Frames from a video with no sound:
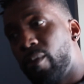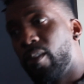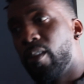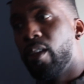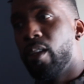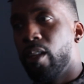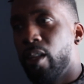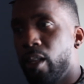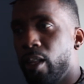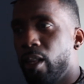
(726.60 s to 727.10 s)
what
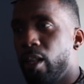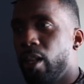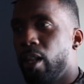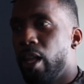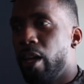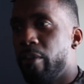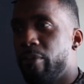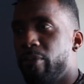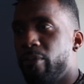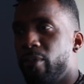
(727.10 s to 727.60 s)
did you
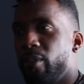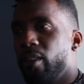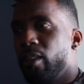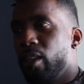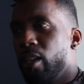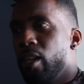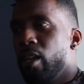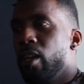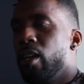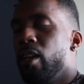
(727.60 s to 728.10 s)
learn over
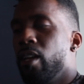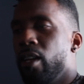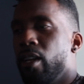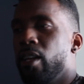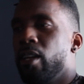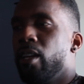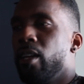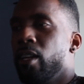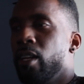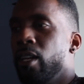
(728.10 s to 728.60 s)
time how to
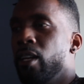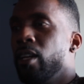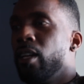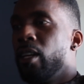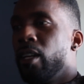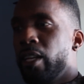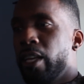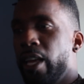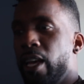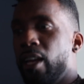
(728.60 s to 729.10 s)
deal with that?
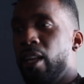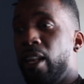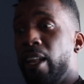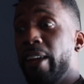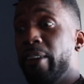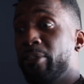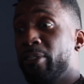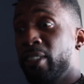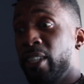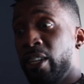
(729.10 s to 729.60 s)
Yeah,
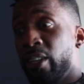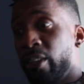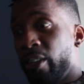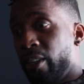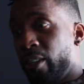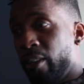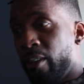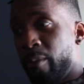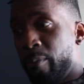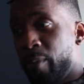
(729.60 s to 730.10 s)
left
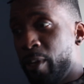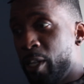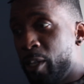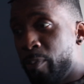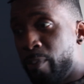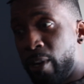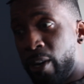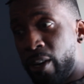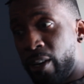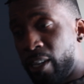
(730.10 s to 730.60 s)
center
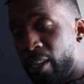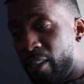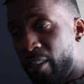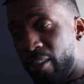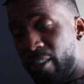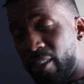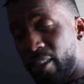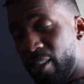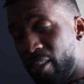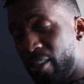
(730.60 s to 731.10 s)
Pittsburgh
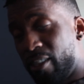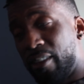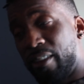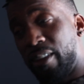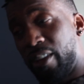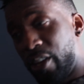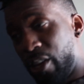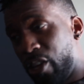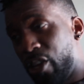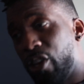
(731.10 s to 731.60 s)
is
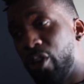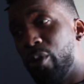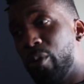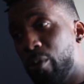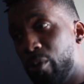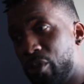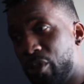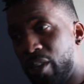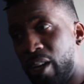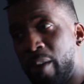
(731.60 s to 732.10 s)

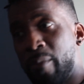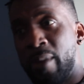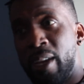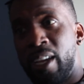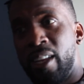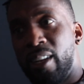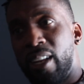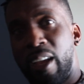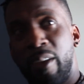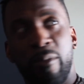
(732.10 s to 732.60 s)
huge. I
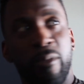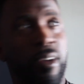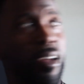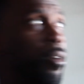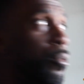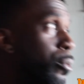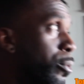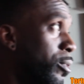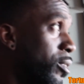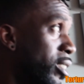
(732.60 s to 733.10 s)
mean, I
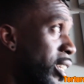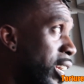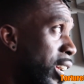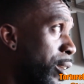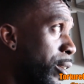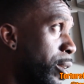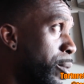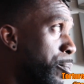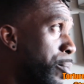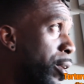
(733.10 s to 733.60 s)

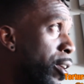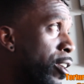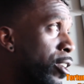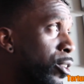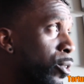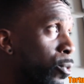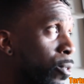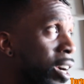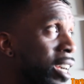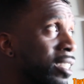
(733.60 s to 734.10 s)
compare
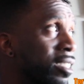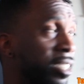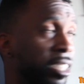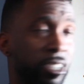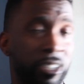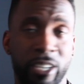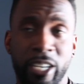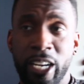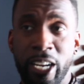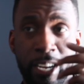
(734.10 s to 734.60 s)
it to right
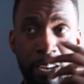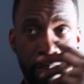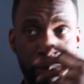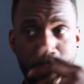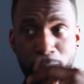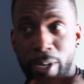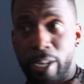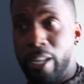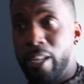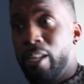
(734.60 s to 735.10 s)
center here,
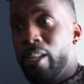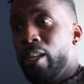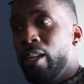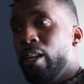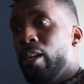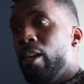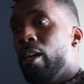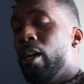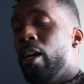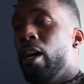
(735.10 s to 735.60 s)
but
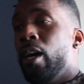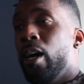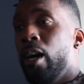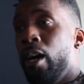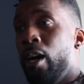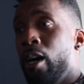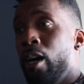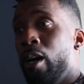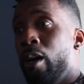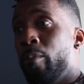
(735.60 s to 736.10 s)

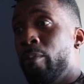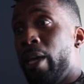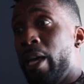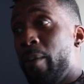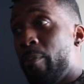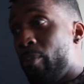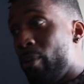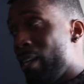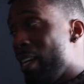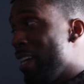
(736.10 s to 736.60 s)

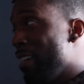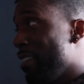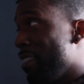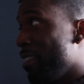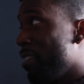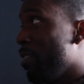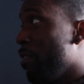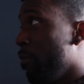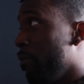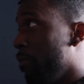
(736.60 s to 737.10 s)
it plays
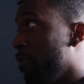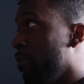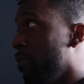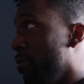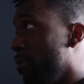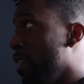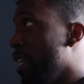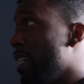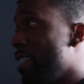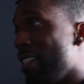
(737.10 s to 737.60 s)
as if
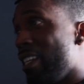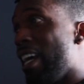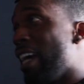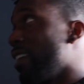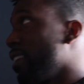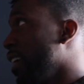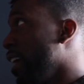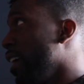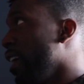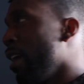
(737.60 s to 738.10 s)
it's like
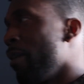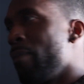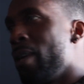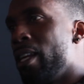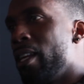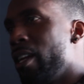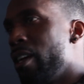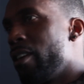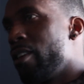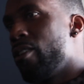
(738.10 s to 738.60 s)
that. I mean,
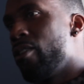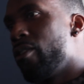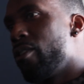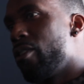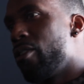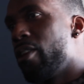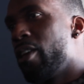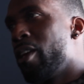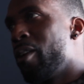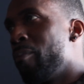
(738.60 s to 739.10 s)

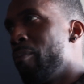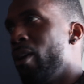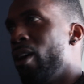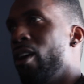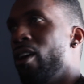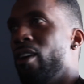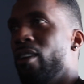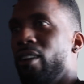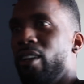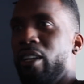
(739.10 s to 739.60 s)
you hit a
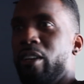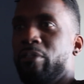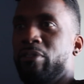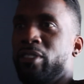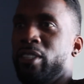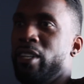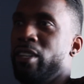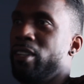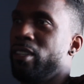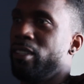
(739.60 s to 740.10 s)
ball in left
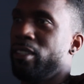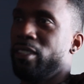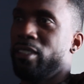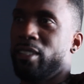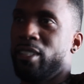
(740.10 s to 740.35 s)
center,